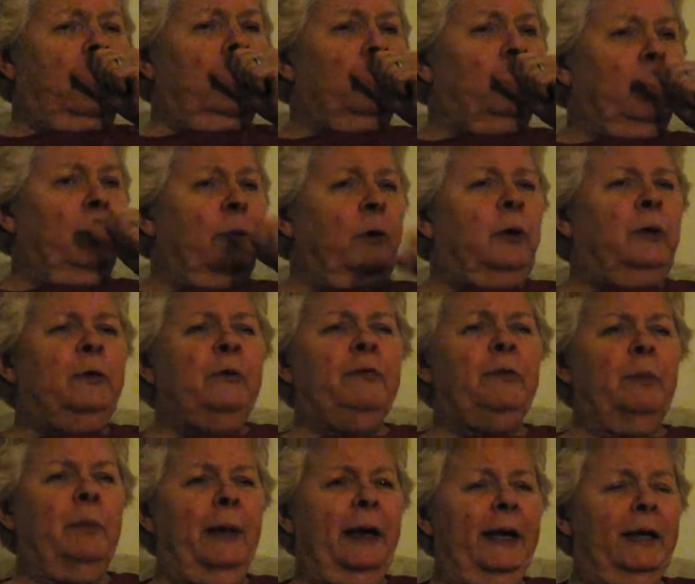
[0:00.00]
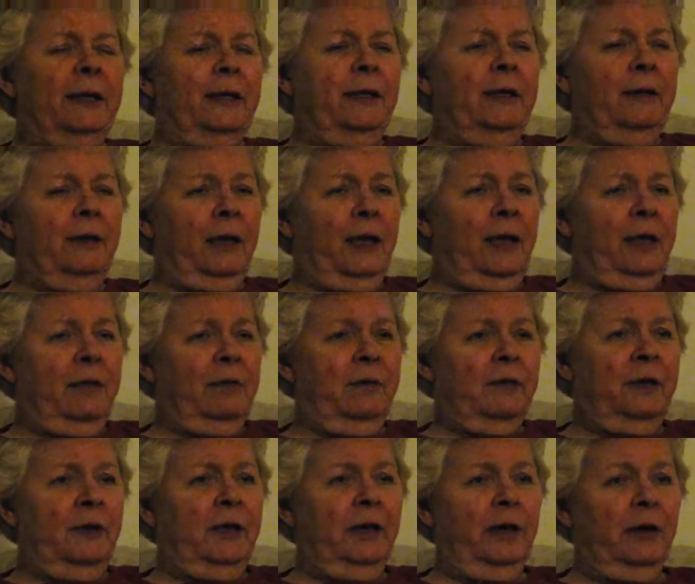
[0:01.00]
We moved back to the Kansas
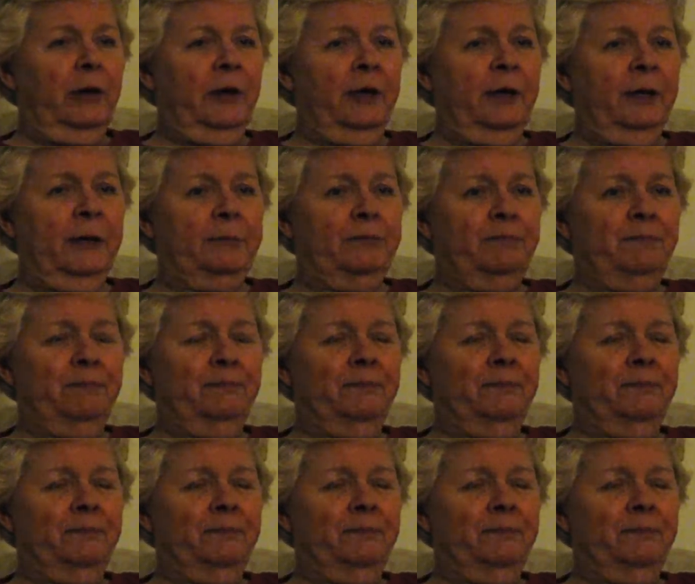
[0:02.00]
City area, and